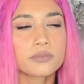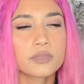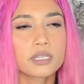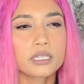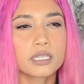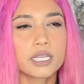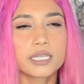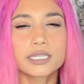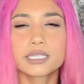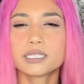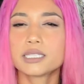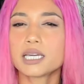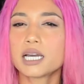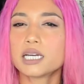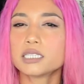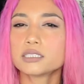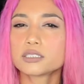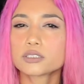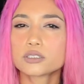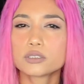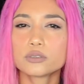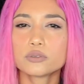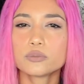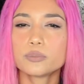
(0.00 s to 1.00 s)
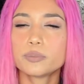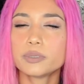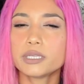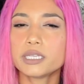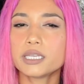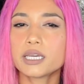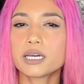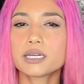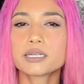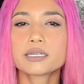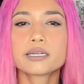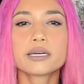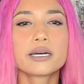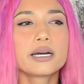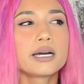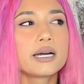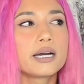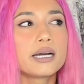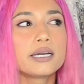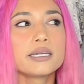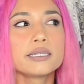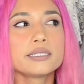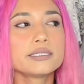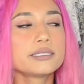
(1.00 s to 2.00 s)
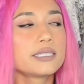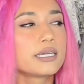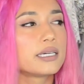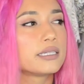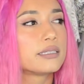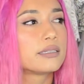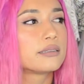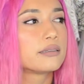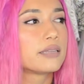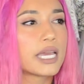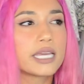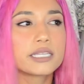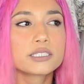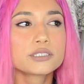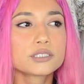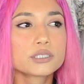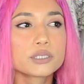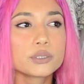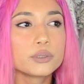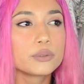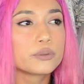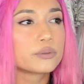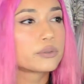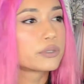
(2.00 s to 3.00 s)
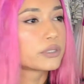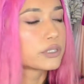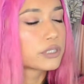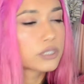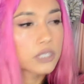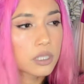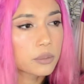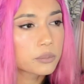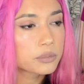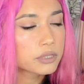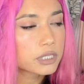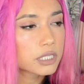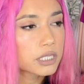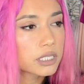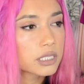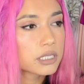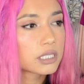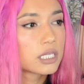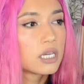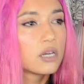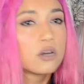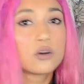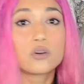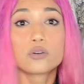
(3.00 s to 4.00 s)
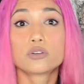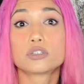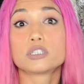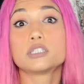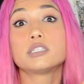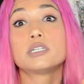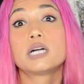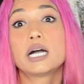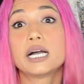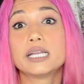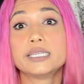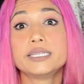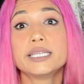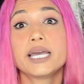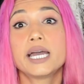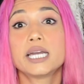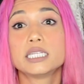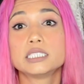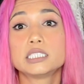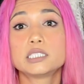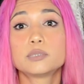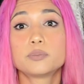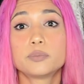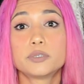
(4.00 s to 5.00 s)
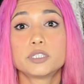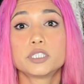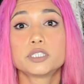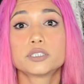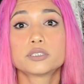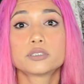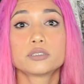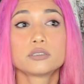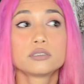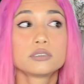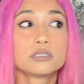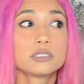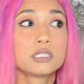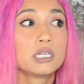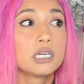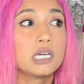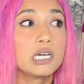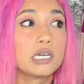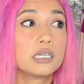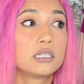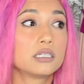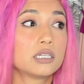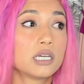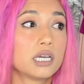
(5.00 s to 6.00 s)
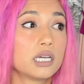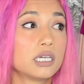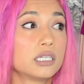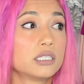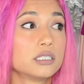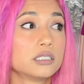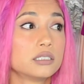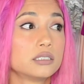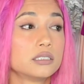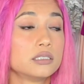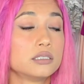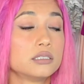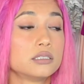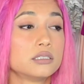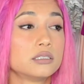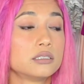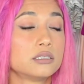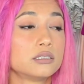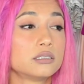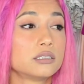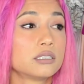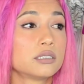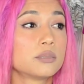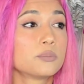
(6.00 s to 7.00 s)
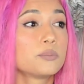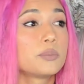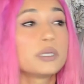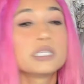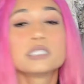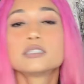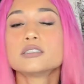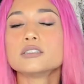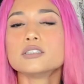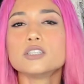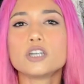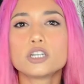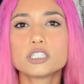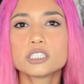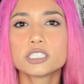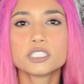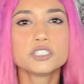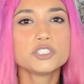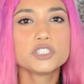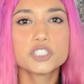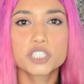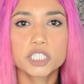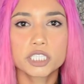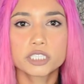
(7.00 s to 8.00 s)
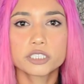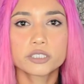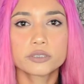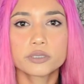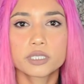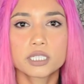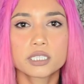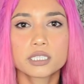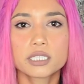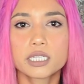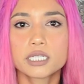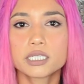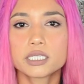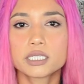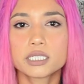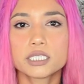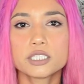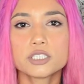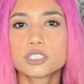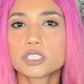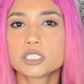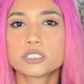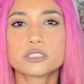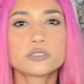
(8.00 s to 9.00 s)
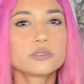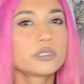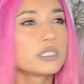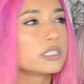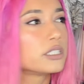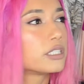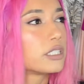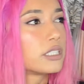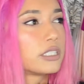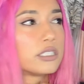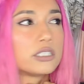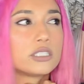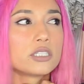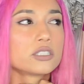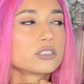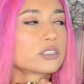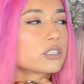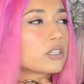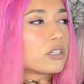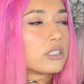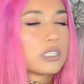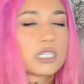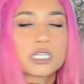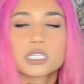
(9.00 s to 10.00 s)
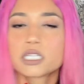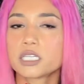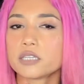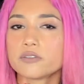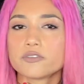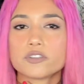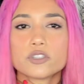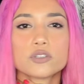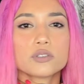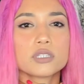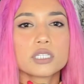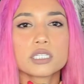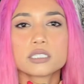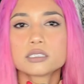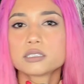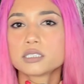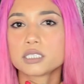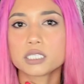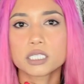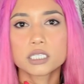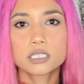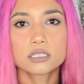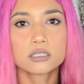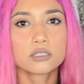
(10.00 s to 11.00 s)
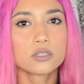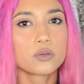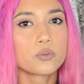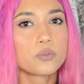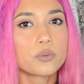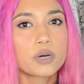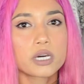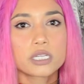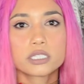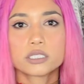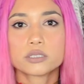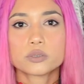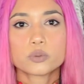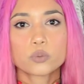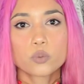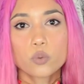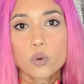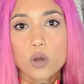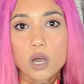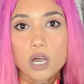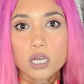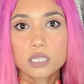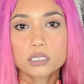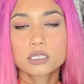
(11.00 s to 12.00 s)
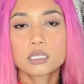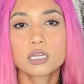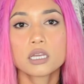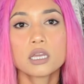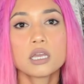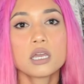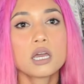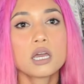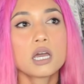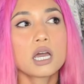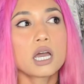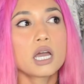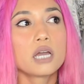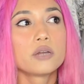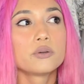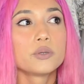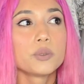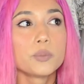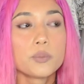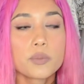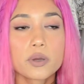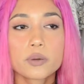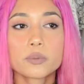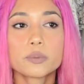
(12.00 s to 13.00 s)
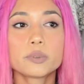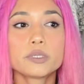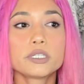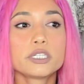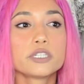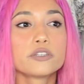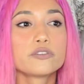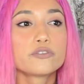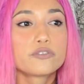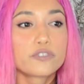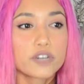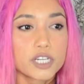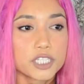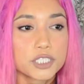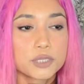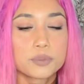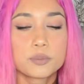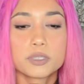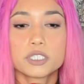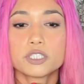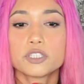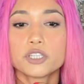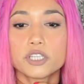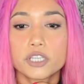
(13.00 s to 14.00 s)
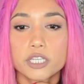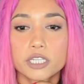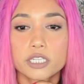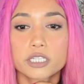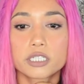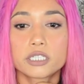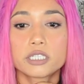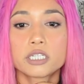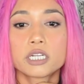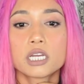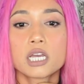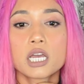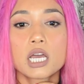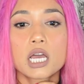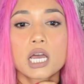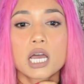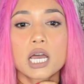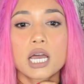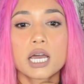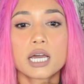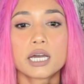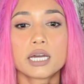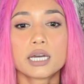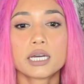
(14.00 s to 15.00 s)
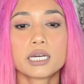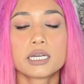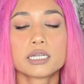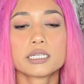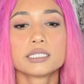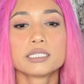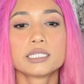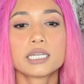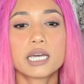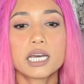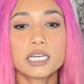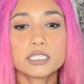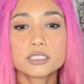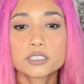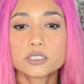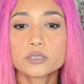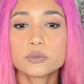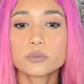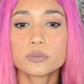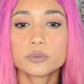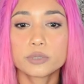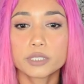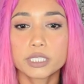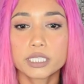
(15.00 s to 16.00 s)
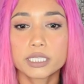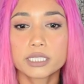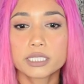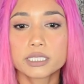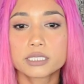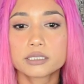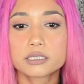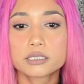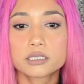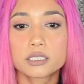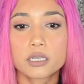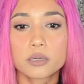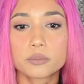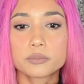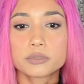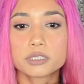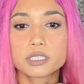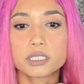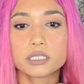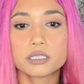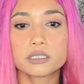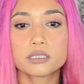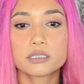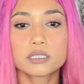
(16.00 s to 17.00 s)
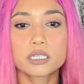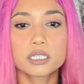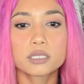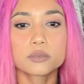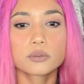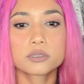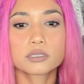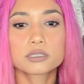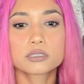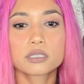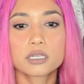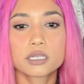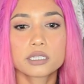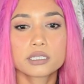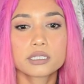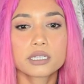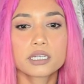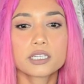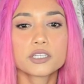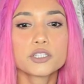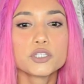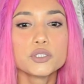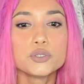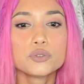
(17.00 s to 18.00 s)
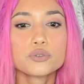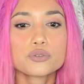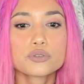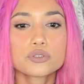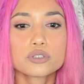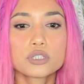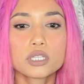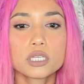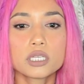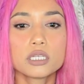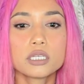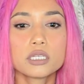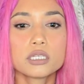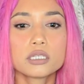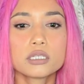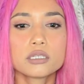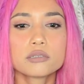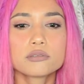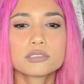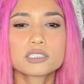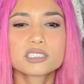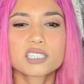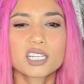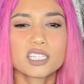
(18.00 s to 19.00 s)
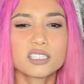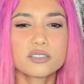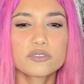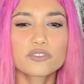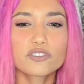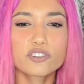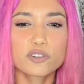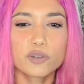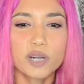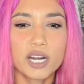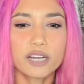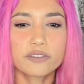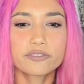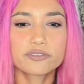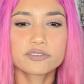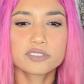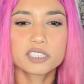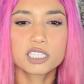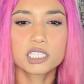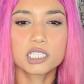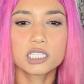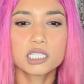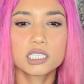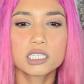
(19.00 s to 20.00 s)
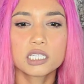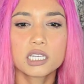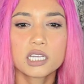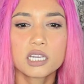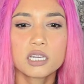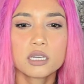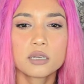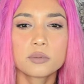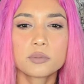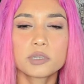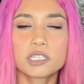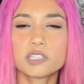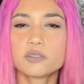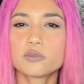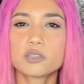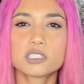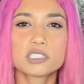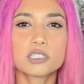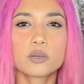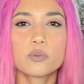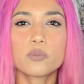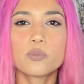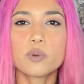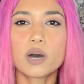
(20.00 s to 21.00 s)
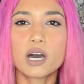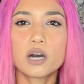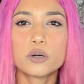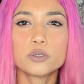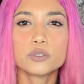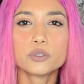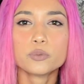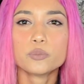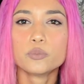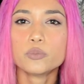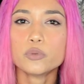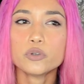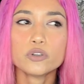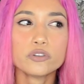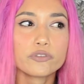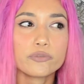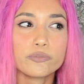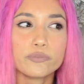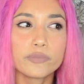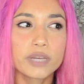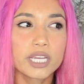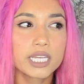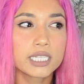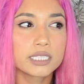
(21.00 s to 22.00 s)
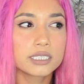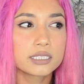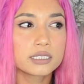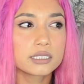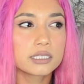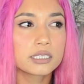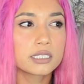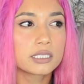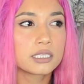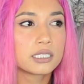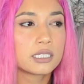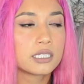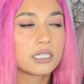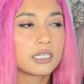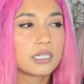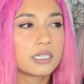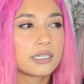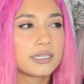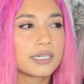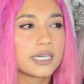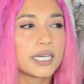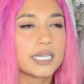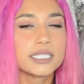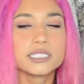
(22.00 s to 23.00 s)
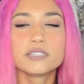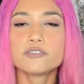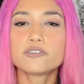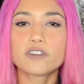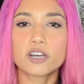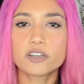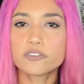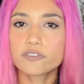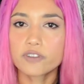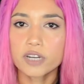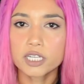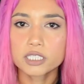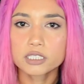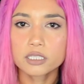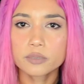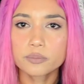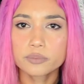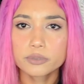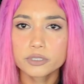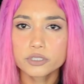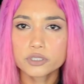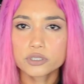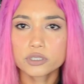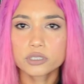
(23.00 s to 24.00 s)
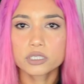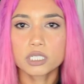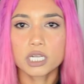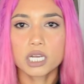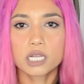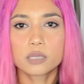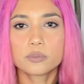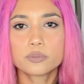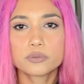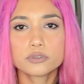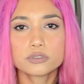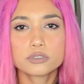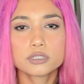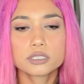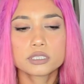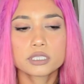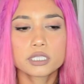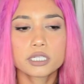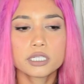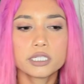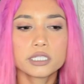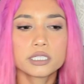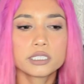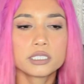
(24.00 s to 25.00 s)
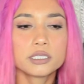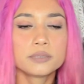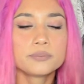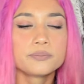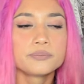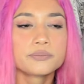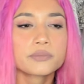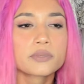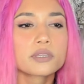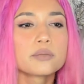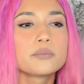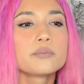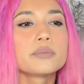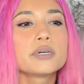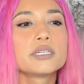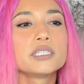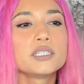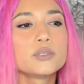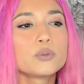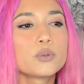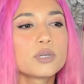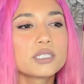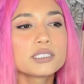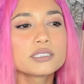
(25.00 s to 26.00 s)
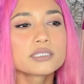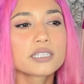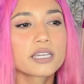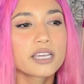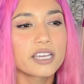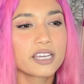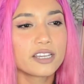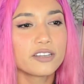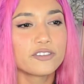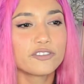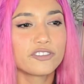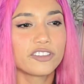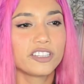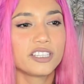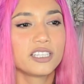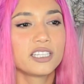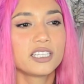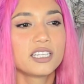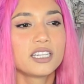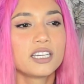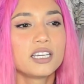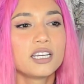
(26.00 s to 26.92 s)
Like it has to be a guy that likes you or something, or a nice person. But not in general. Like in general, they're not gonna give you the seat no matter what. I remember in freshman year, I had to bring something that it was like a huge thing. It was kind of crafty, but it was about movement. And if I find the picture, I'll put it here. But it was heavy.